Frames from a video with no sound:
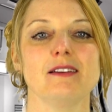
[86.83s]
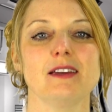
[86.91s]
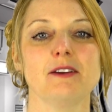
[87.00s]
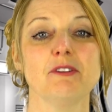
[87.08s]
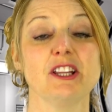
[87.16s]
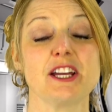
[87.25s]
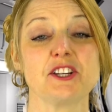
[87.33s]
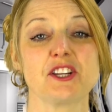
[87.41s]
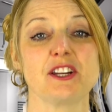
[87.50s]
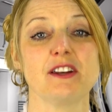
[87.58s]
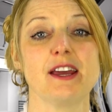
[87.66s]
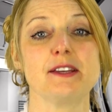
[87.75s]
In
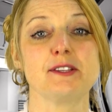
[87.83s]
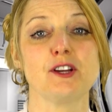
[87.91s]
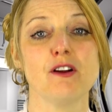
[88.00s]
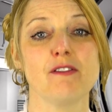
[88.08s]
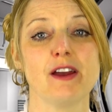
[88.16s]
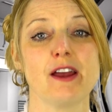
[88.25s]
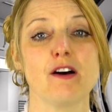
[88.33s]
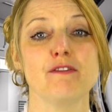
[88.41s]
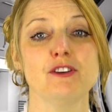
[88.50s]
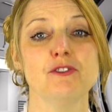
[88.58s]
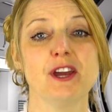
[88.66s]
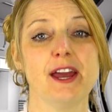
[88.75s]
relation, a survey of
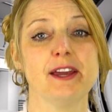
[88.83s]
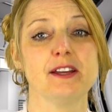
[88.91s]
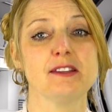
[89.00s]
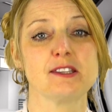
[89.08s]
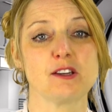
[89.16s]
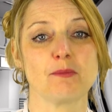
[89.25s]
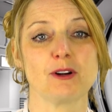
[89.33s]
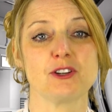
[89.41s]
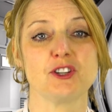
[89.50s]
UK consumers